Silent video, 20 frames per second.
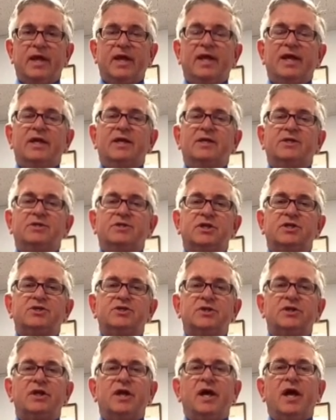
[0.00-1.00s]
In
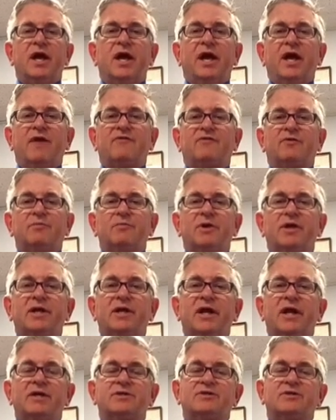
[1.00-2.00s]
addition, everybody
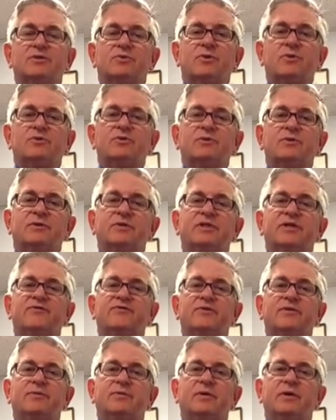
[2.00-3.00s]
has their own
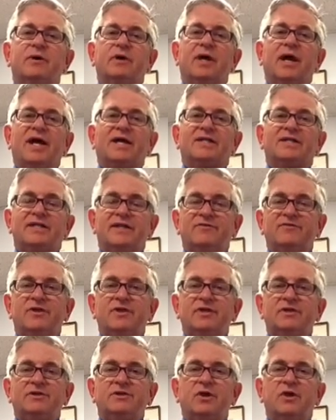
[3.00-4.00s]
different
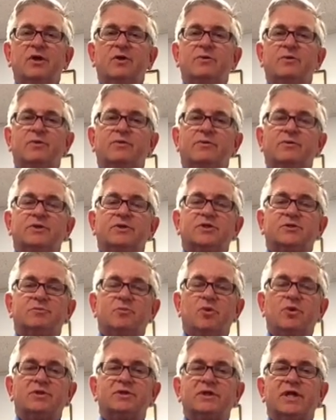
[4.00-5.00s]
activities, whether it's
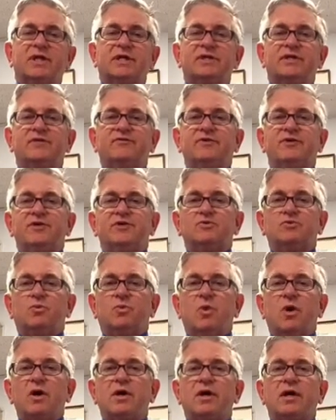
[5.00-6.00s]
sports activities,
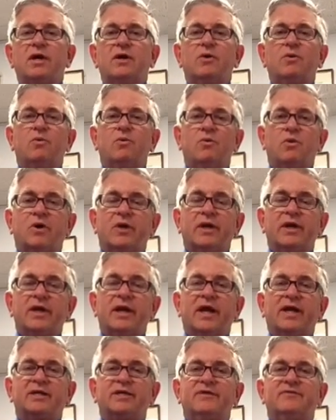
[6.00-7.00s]
walking, working
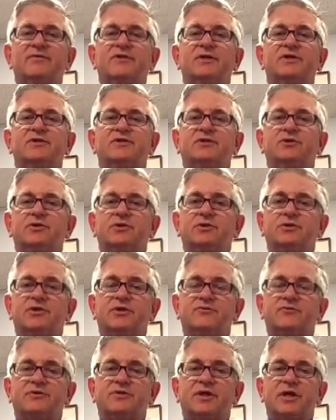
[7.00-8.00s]
activities,
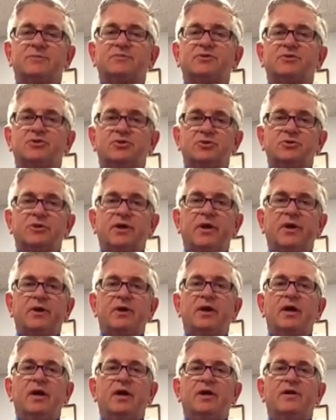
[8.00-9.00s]
different types of shoe
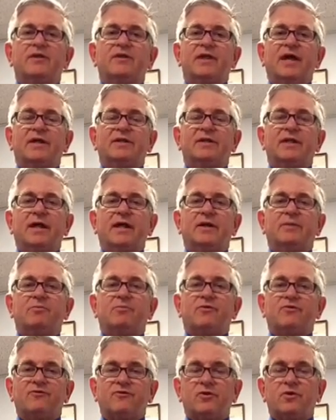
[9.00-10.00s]
gear that they
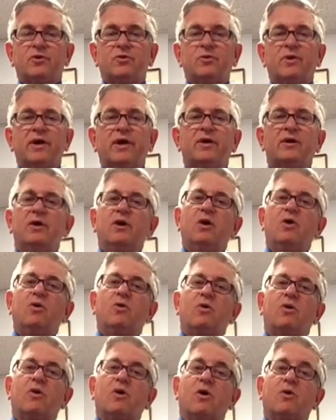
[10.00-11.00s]
prefer to wear
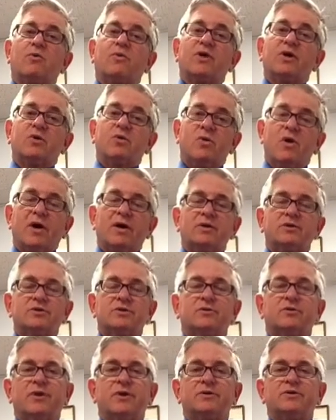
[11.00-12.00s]
or are required
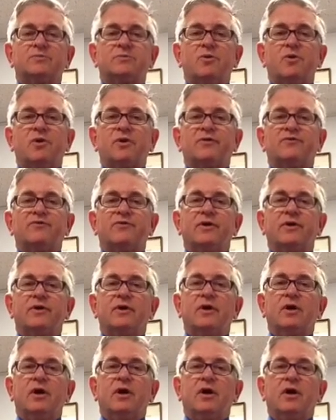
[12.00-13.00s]
to wear as part of their
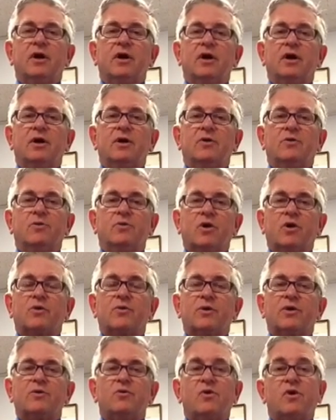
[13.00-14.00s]
work
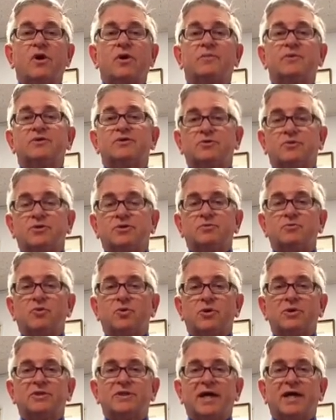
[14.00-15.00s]
requirements or
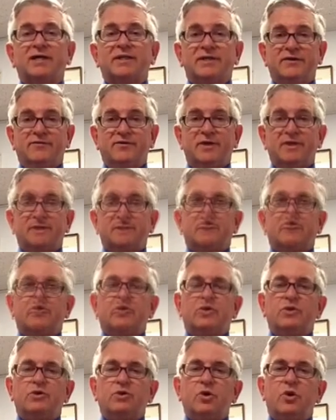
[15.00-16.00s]
sports activities.
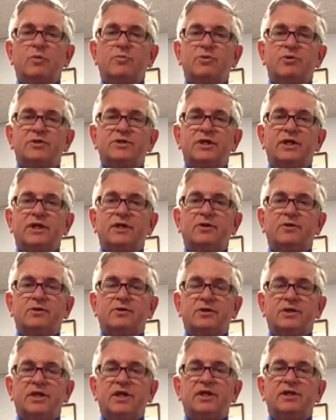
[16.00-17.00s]
Your particular
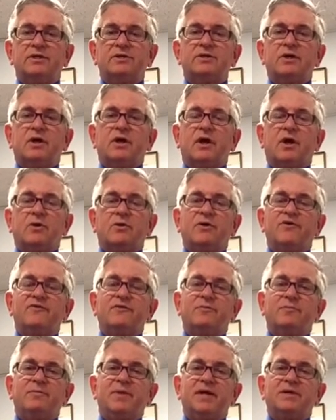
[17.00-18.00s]
needs are
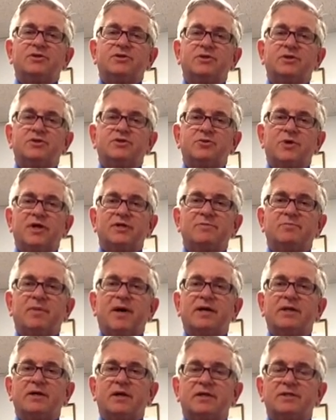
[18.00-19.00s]
often best addressed by
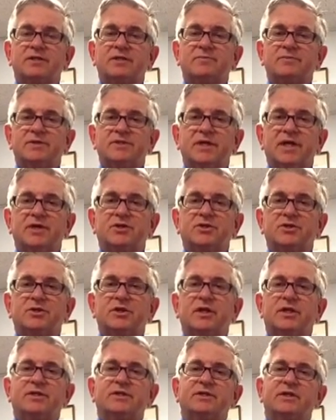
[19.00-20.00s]
customization
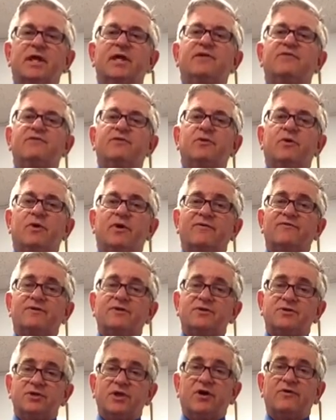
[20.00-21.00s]
instead of an
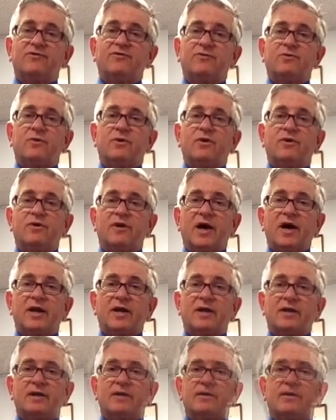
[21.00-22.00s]
off-the-shelf orthotic.
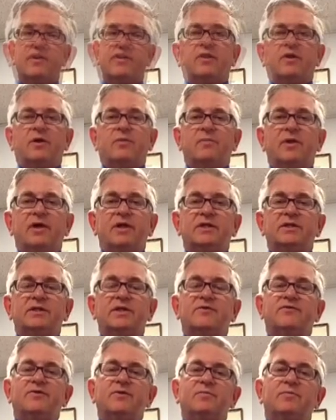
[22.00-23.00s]
There are many
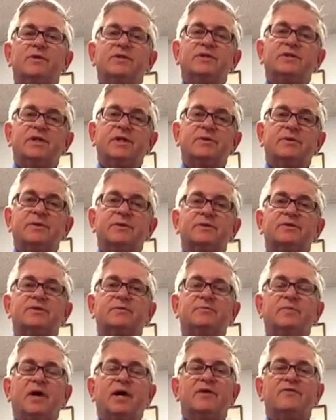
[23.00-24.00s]
different materials
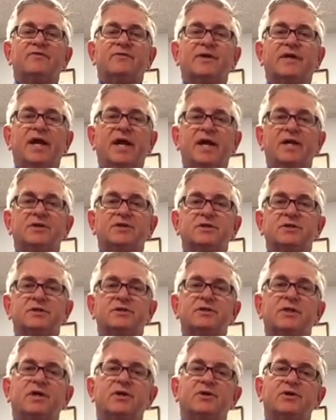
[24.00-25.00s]
and
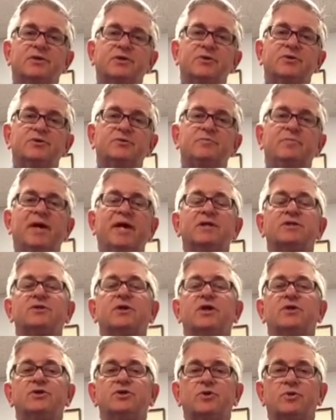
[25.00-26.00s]
modifications that are used based
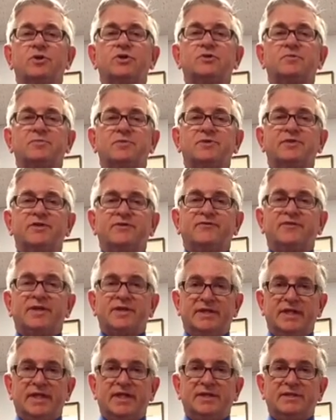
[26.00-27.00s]
on your
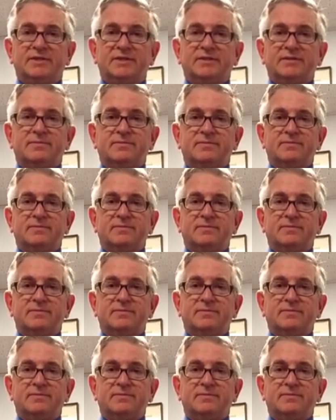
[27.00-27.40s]
specific needs.